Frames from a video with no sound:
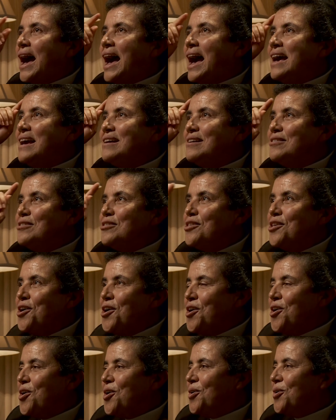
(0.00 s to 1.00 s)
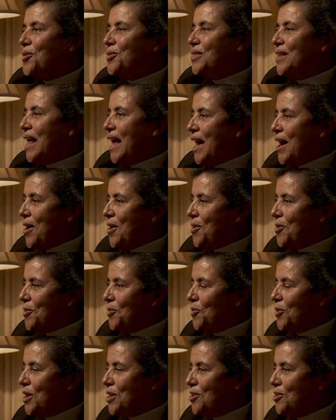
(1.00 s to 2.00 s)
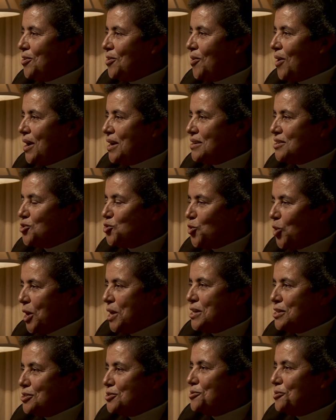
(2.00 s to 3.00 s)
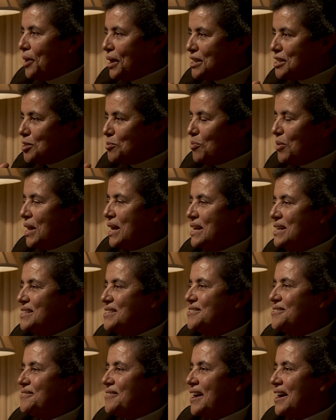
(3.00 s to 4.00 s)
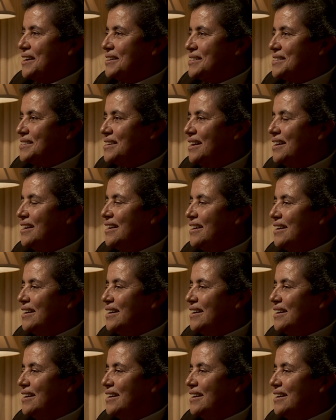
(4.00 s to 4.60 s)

I know now what you are trying to explain to us.